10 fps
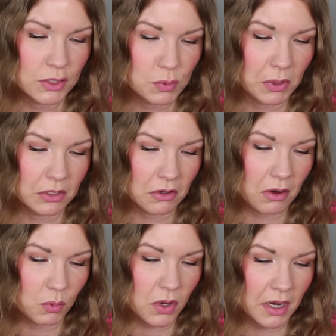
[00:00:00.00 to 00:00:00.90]
depending
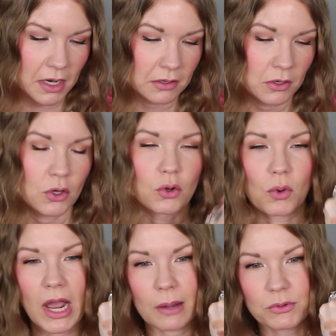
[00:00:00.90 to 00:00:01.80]
on what I
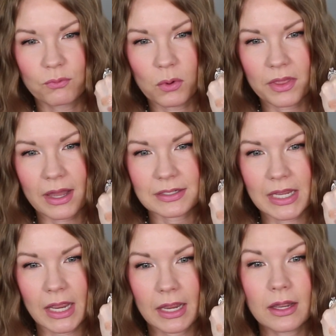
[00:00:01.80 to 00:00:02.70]
grabbed for that
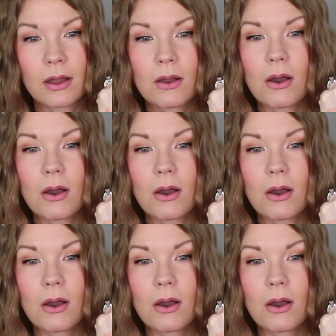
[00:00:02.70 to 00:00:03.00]
day.